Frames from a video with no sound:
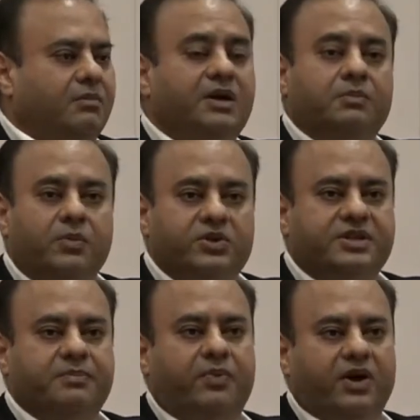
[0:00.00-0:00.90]
But
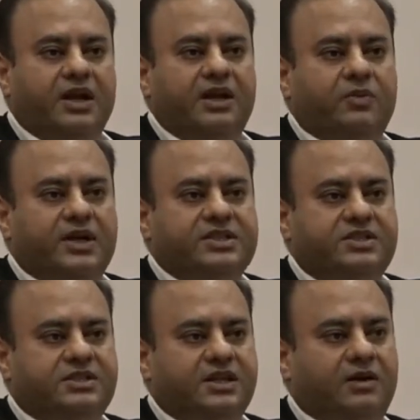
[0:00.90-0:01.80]
most importantly, what
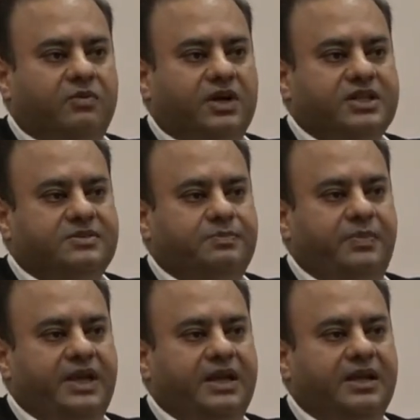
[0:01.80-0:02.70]
has
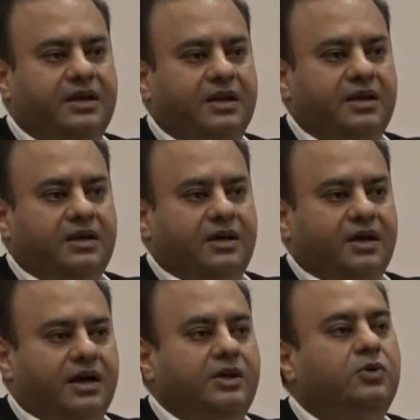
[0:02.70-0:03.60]
been
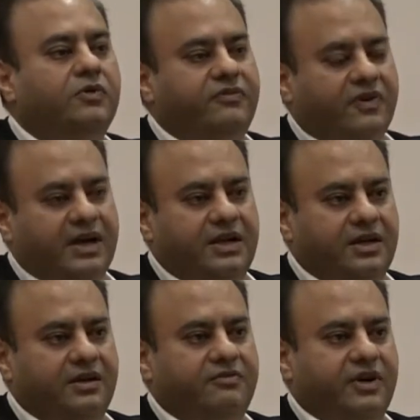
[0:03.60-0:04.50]
a new
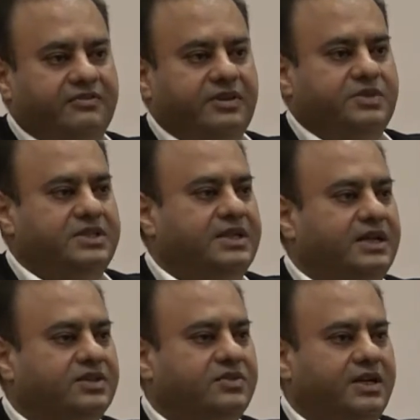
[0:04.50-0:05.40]
frontier for FMCG
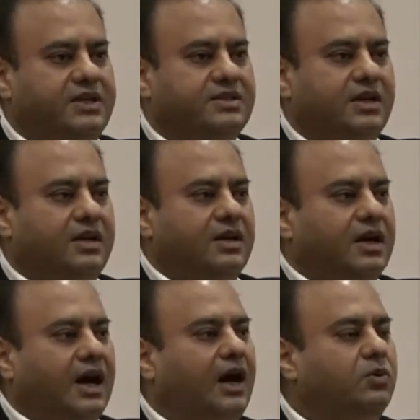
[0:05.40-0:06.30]
industry is
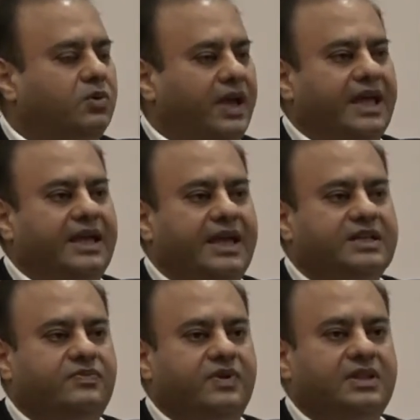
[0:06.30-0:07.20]
how to
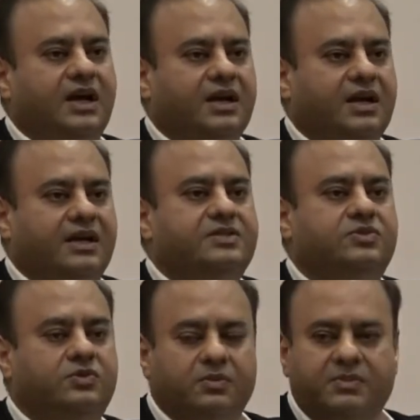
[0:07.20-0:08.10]
engage with our
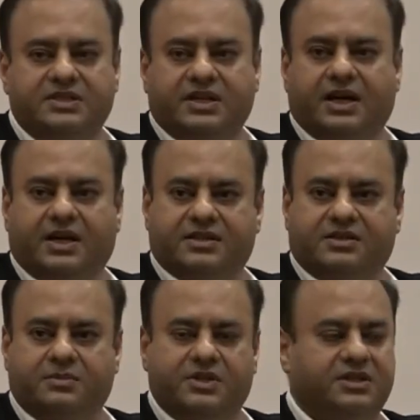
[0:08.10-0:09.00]
consumers and our
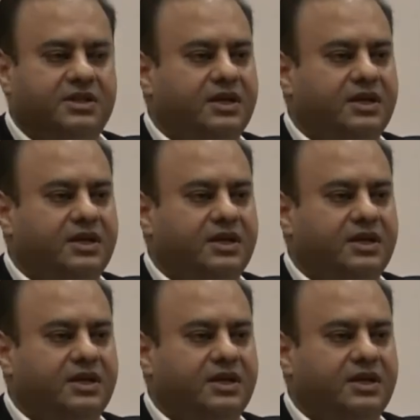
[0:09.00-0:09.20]
customers.